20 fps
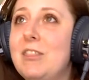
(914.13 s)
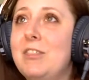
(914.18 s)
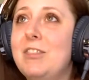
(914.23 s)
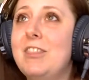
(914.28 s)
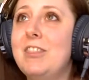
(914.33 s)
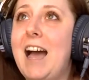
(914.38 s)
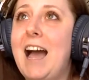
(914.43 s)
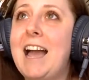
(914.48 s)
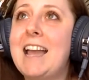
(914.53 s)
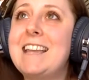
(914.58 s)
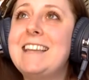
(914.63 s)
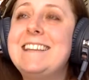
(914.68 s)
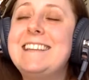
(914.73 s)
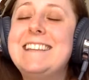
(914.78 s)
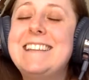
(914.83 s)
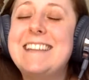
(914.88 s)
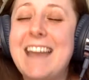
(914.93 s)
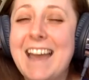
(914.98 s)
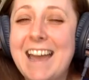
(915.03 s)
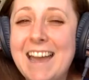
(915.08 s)
I
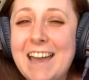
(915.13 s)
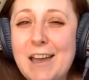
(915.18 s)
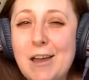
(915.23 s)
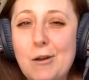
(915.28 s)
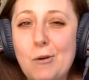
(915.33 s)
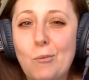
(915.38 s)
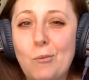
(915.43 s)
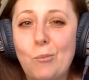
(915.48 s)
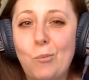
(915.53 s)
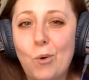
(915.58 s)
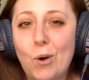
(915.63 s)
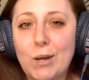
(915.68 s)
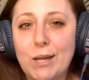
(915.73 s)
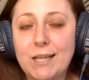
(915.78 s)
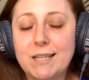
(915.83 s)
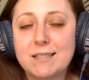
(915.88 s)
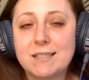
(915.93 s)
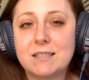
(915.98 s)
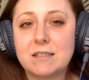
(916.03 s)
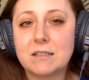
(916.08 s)
get what
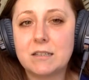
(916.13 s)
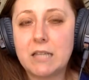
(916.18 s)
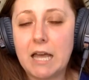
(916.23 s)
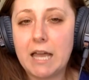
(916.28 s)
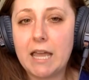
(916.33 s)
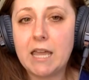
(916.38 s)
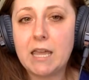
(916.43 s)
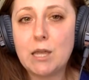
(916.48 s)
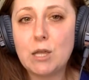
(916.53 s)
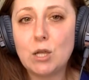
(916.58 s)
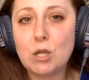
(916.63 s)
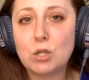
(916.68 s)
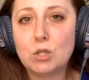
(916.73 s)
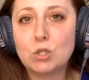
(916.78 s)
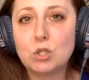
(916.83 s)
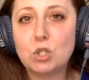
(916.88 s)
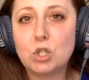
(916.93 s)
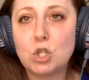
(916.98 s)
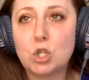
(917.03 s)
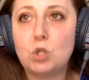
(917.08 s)
it's like
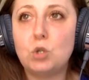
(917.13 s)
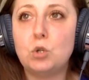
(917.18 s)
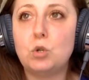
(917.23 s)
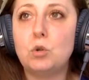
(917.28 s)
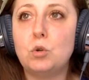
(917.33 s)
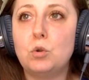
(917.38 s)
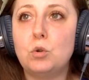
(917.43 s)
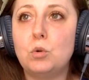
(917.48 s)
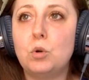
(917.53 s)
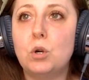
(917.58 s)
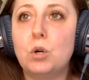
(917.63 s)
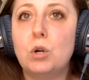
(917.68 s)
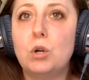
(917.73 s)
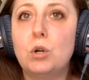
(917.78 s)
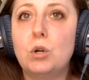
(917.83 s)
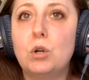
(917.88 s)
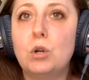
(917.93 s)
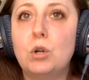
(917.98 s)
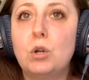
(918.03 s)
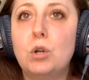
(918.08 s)
to
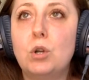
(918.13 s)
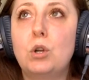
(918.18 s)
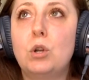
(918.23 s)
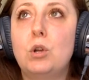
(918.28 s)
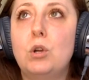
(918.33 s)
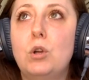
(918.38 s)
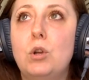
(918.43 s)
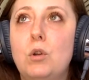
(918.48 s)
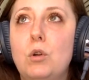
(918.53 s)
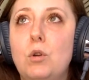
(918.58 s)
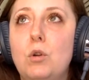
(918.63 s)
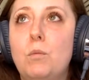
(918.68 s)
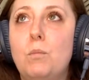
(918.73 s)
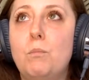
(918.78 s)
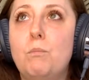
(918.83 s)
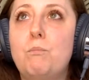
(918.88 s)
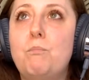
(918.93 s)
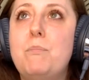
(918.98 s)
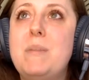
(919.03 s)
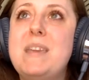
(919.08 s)

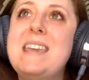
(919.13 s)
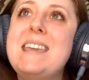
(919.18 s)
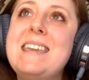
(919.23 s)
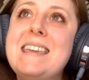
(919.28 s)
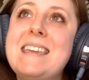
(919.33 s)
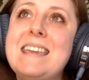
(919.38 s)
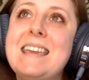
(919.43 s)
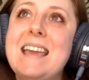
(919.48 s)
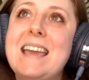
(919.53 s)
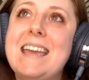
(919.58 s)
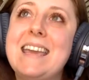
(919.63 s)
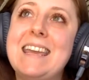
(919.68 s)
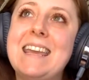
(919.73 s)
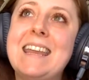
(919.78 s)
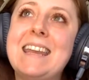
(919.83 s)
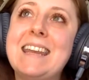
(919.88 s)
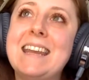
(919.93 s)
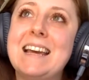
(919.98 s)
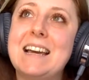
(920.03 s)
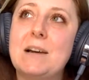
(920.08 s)
be
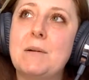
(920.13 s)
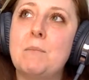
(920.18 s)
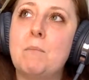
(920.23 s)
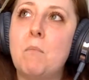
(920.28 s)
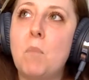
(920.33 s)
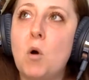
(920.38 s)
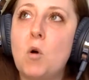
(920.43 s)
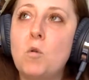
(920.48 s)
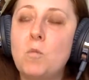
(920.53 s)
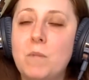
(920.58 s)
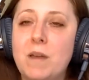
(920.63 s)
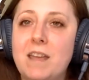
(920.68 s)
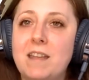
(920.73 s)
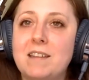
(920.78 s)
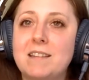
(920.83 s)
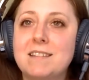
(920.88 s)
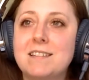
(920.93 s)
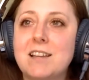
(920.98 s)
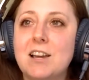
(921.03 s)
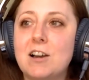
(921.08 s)
in a
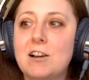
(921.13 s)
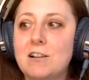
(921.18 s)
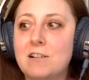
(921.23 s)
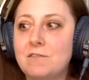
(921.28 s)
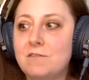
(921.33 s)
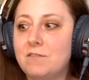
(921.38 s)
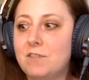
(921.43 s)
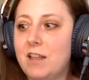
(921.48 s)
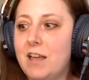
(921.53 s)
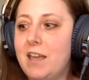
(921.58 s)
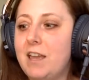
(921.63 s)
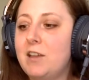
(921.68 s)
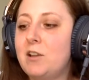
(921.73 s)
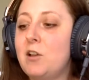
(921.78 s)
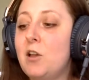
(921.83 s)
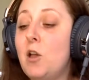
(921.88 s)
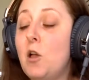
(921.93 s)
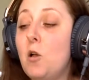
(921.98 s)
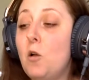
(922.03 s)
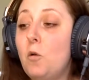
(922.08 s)
moment of
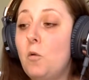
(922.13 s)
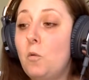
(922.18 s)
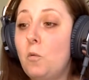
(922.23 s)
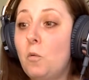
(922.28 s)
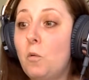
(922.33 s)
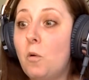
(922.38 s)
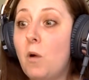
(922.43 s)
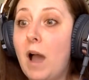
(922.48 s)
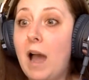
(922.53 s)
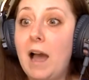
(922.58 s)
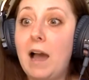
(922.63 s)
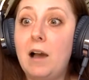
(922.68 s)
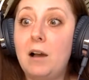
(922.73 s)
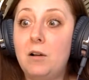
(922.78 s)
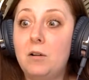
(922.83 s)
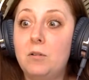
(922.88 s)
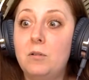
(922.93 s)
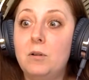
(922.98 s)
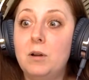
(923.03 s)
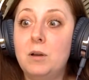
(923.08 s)
like,
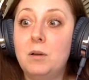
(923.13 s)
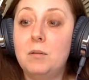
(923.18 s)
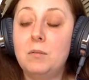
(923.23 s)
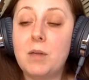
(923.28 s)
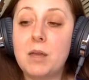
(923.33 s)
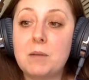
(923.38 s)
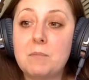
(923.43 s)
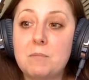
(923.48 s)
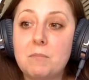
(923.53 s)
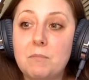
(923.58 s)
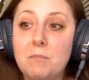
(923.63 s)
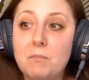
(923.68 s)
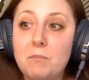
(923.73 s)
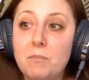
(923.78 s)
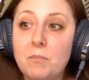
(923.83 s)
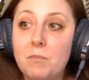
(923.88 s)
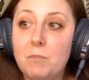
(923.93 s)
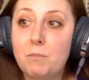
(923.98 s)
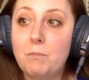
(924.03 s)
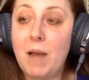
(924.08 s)
wow, like
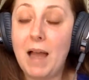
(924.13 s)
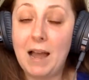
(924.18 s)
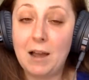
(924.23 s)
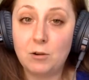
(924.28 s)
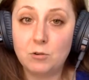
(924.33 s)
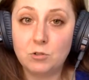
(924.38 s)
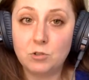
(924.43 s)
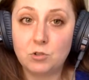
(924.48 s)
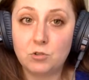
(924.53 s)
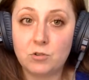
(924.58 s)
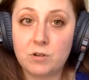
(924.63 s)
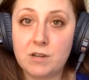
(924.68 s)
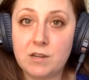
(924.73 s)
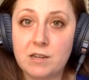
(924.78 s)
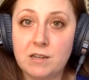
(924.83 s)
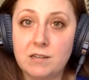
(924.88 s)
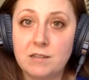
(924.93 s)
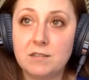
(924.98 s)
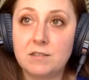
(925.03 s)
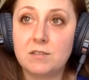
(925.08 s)

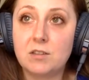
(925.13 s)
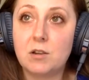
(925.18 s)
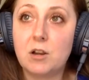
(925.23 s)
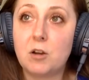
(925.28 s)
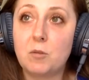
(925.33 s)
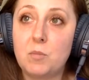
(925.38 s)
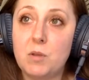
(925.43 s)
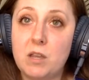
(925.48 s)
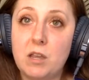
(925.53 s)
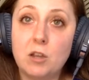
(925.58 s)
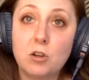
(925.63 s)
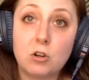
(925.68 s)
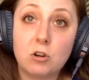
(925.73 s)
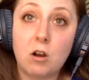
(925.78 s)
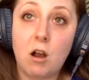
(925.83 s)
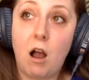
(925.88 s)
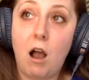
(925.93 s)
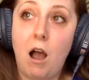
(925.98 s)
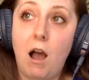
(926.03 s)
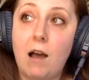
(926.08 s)
boundaries are being
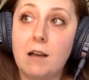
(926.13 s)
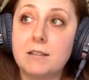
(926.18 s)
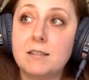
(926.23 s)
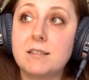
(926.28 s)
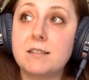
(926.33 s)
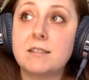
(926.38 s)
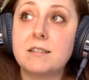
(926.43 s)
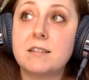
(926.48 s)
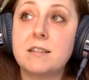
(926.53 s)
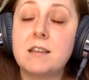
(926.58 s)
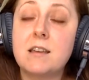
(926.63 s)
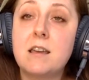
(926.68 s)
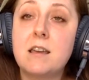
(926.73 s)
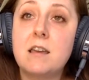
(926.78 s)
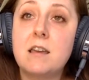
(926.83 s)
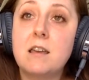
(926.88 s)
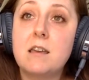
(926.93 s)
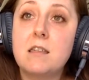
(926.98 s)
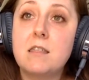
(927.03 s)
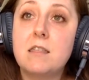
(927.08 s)
crossed.
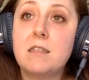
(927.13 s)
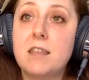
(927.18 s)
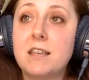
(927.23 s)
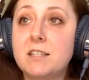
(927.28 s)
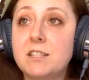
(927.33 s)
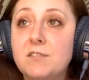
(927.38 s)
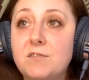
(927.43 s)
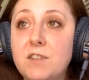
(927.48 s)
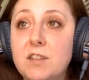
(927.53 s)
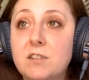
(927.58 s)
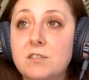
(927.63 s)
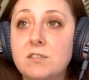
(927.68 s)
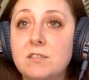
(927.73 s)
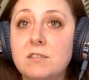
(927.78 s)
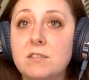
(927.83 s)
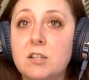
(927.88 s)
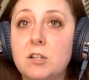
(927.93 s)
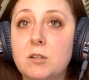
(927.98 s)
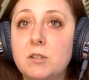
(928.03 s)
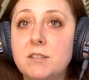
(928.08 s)
This feels a
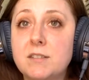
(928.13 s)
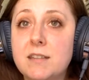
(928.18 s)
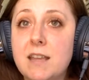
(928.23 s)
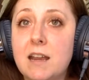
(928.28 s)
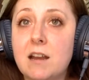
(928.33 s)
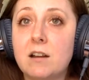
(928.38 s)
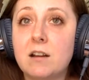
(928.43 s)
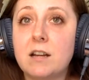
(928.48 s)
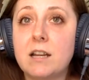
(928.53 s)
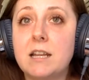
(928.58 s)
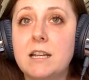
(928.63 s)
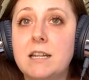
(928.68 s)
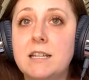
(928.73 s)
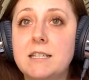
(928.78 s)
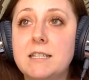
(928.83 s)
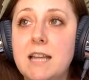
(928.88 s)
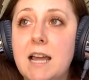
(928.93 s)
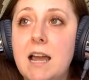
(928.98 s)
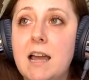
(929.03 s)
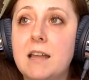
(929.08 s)
little scary and
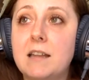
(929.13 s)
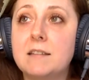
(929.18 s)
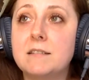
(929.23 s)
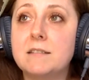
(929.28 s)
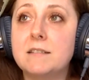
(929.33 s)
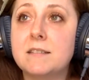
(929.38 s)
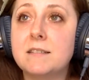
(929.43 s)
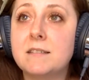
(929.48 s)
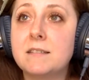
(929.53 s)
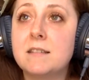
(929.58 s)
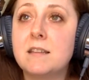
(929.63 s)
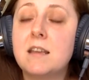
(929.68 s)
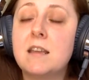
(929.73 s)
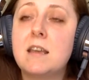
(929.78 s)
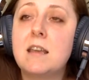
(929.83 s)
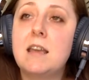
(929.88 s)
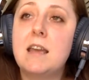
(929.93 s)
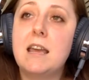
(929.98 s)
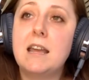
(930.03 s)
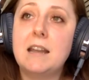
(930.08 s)
intense.
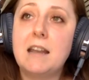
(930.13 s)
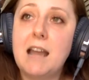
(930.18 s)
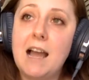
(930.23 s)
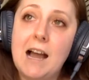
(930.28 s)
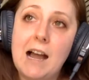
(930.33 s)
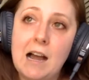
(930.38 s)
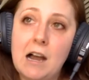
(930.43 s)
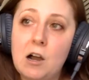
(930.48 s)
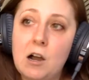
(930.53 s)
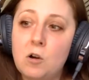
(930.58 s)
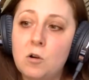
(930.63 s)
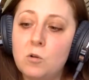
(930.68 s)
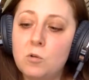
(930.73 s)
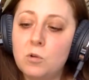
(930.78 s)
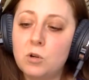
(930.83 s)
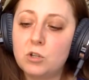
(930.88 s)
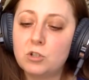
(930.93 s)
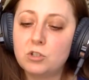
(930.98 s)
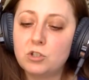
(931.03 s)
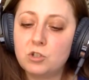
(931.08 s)
And
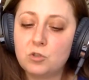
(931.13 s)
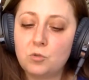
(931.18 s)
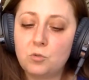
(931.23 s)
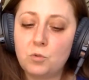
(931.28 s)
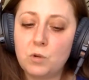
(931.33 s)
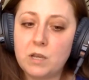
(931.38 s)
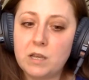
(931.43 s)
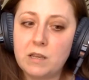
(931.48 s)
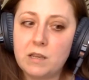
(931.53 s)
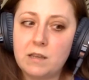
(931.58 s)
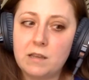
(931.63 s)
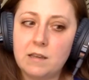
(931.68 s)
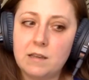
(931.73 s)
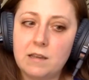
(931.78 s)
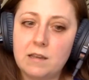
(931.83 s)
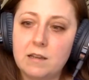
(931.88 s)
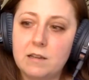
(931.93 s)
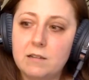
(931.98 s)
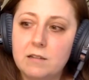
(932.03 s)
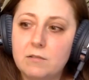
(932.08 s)
how do
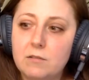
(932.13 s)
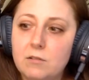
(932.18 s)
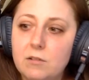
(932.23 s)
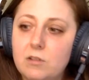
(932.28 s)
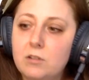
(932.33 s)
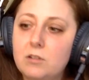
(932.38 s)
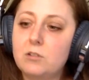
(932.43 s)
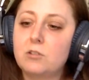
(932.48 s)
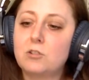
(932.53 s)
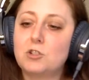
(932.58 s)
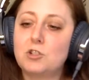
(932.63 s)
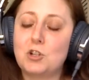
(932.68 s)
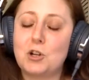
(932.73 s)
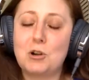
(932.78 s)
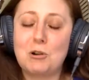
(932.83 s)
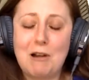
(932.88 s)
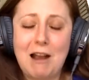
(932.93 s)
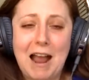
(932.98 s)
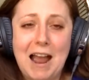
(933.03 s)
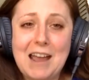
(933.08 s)
we
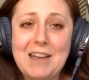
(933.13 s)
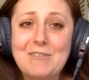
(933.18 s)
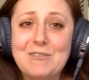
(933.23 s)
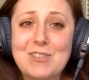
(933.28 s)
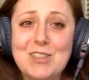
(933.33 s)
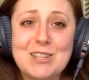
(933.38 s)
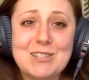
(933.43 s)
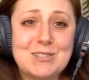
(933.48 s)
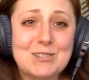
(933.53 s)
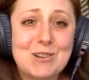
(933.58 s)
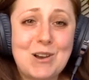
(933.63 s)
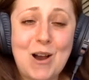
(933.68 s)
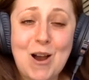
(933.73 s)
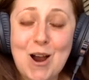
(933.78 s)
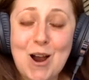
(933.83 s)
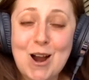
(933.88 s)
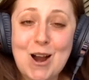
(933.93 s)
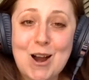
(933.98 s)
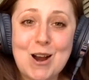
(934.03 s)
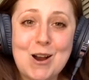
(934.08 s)
drive this
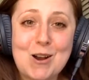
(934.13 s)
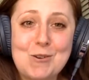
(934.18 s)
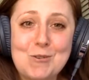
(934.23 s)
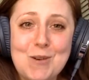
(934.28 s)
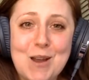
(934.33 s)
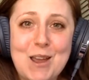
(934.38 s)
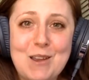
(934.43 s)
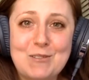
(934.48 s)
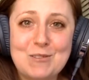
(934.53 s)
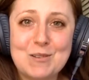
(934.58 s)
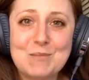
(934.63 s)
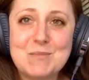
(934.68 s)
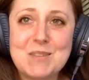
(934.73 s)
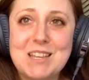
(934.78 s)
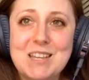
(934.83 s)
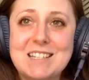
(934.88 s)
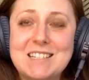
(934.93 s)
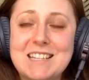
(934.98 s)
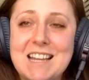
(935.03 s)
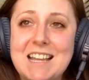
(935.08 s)
car away from
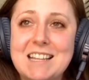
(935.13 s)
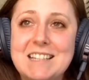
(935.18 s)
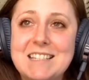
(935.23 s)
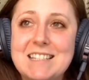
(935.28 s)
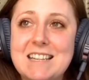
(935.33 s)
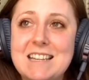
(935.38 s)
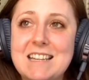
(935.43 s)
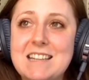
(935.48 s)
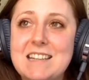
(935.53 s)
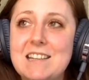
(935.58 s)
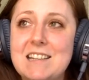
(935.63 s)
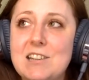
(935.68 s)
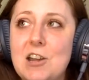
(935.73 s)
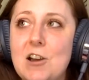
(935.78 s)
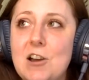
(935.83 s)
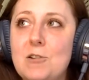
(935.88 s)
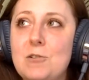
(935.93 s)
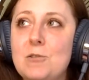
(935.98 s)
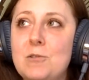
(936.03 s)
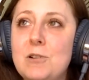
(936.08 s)
the intensity, you
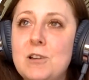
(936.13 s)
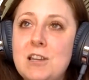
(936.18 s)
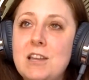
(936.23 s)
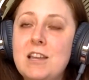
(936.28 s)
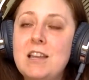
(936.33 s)
know?